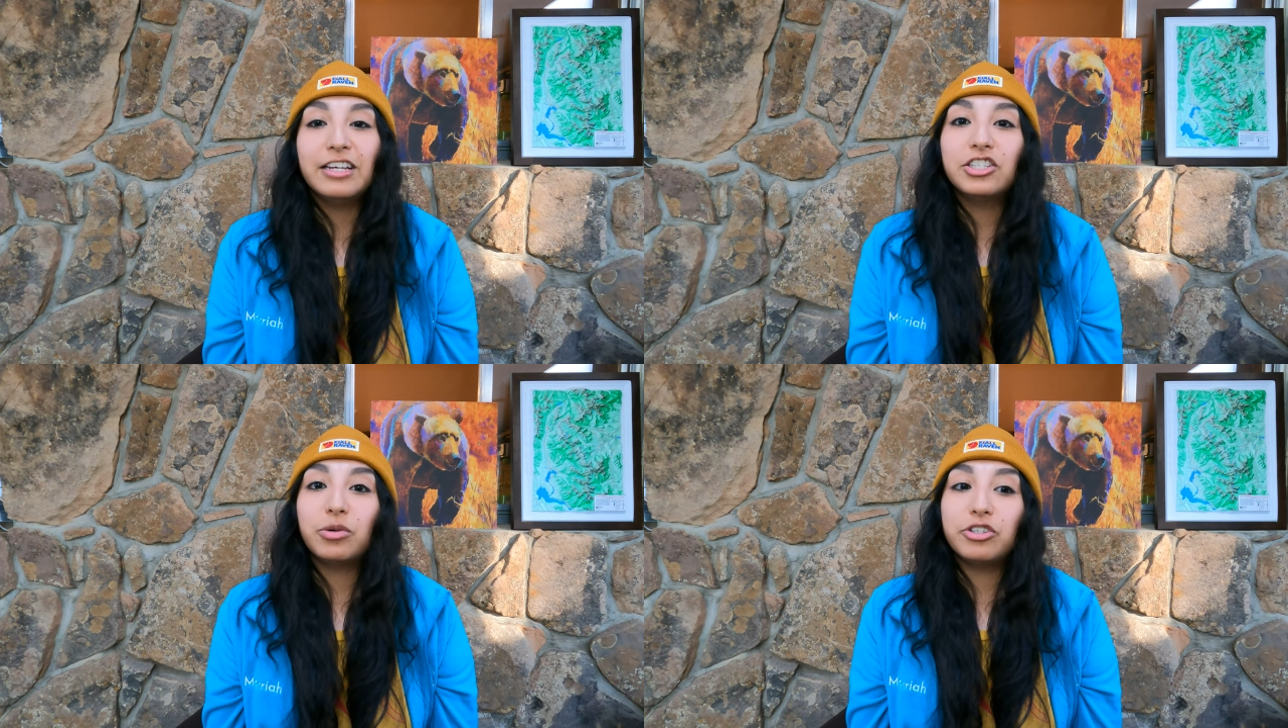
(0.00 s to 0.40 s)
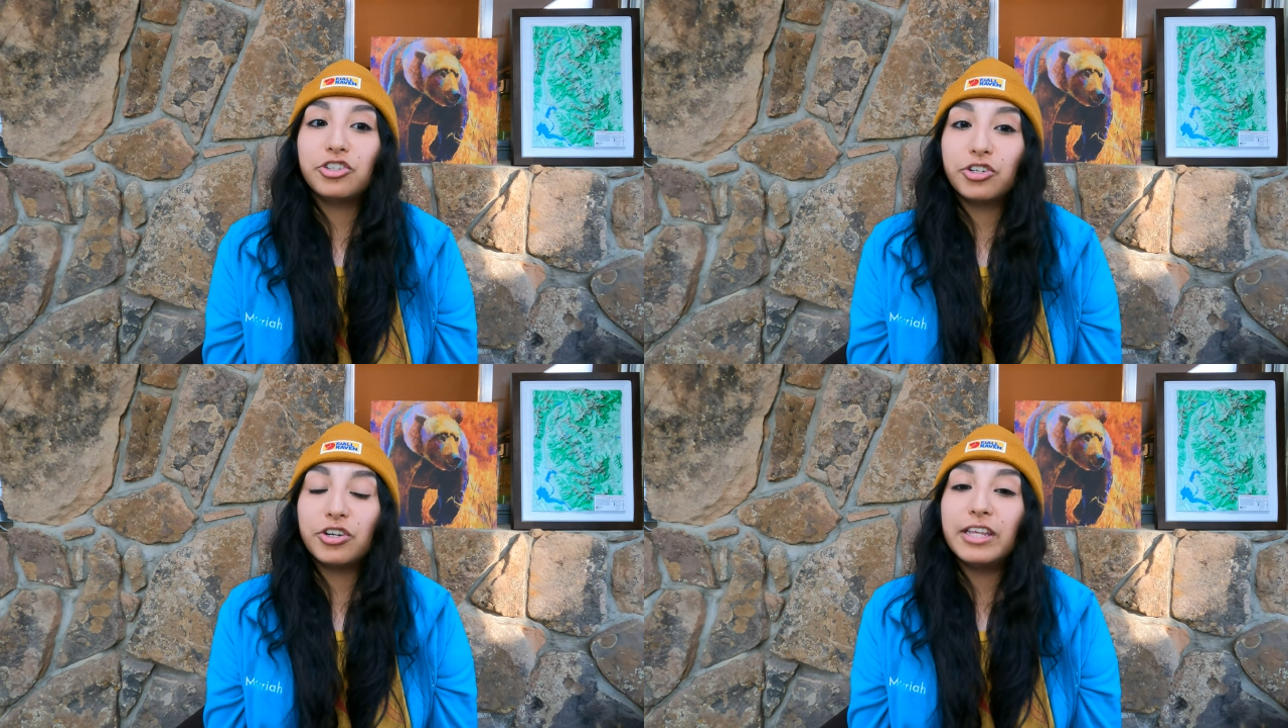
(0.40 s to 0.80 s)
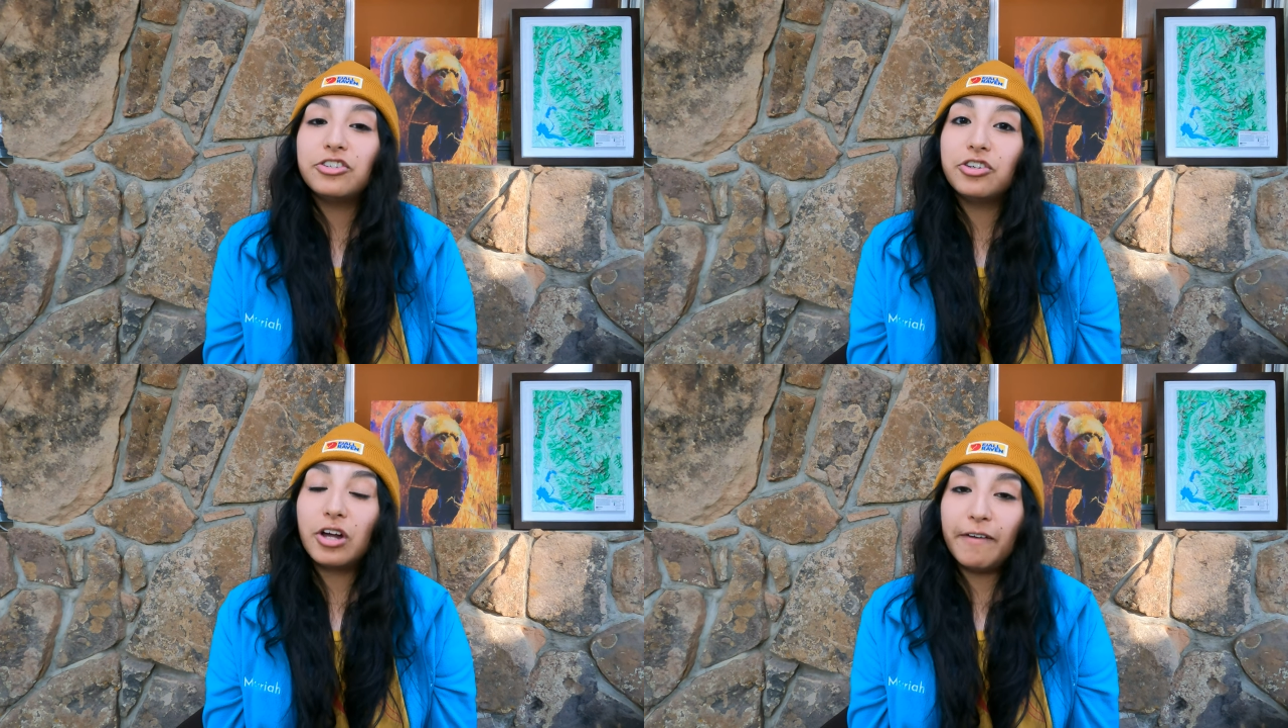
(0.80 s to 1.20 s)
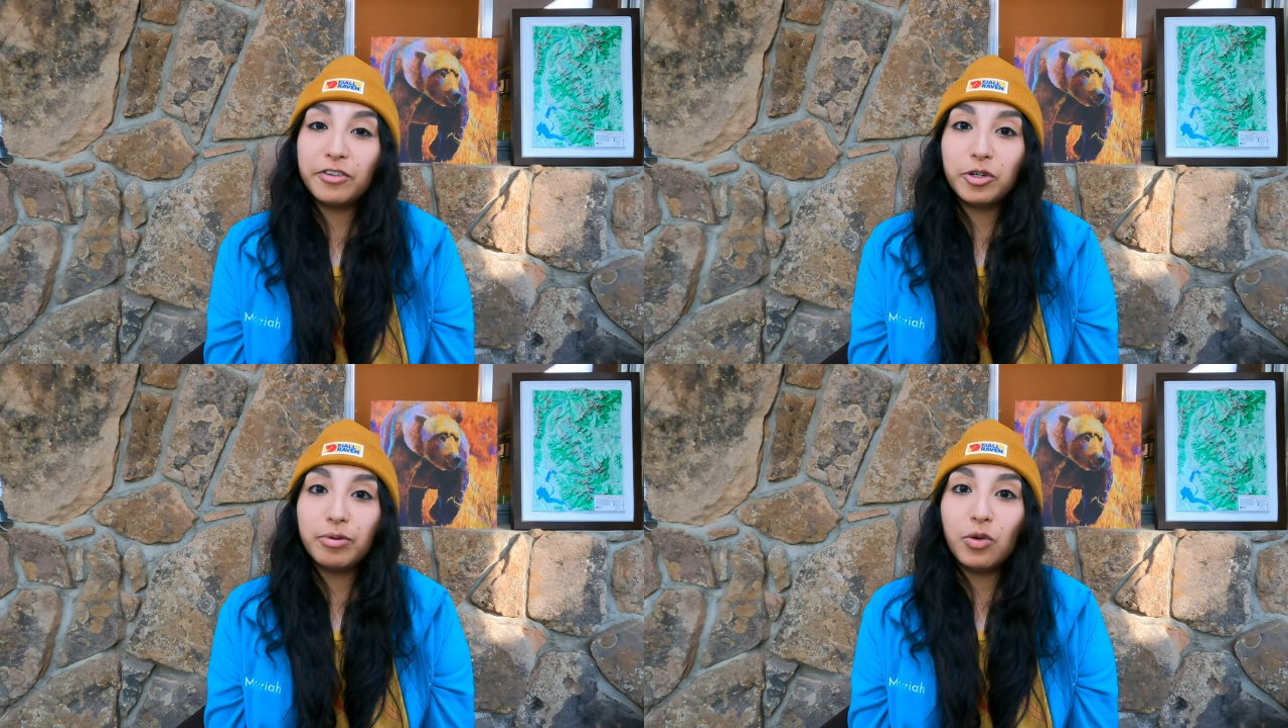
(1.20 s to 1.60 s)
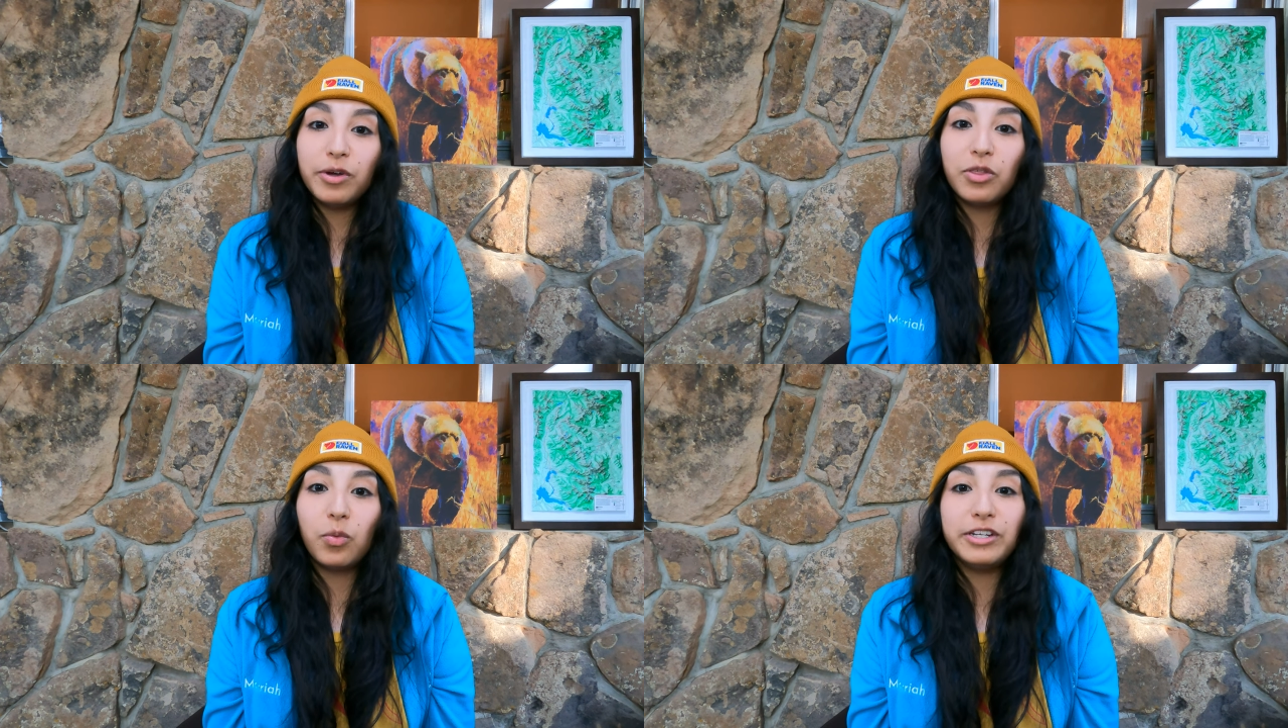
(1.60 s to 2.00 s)
so ensure that you're comfortable
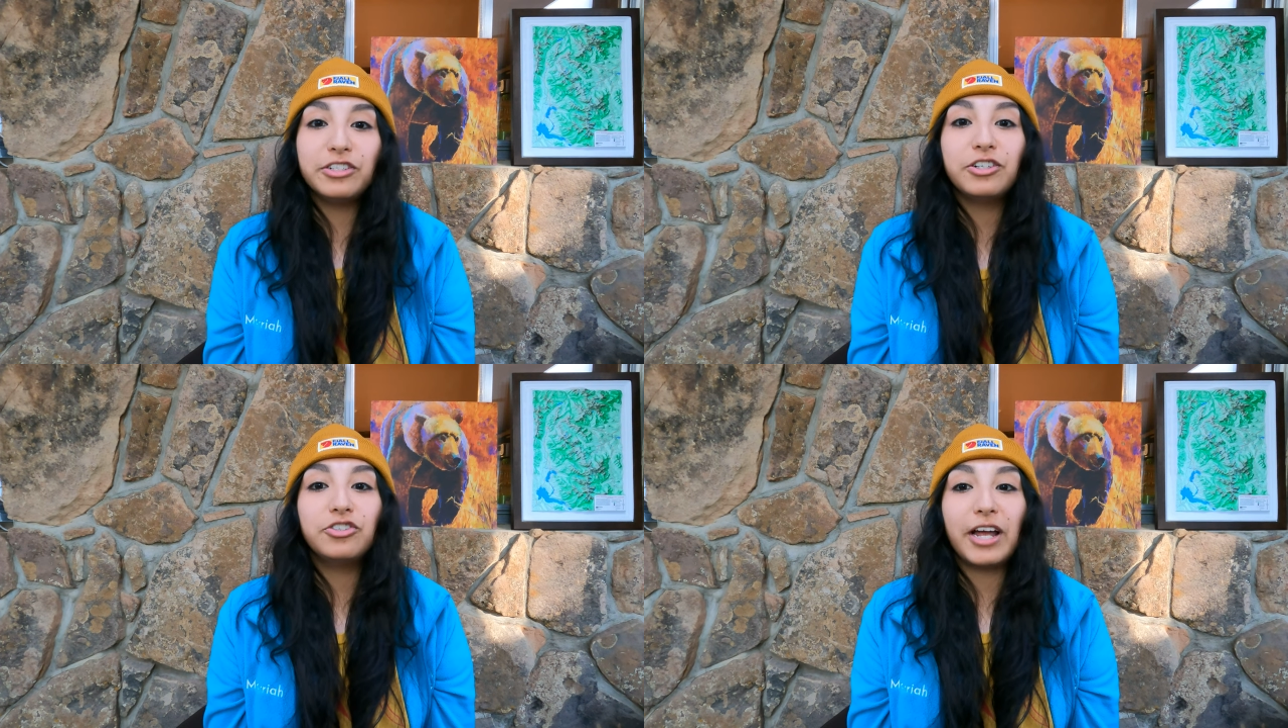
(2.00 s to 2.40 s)
with winter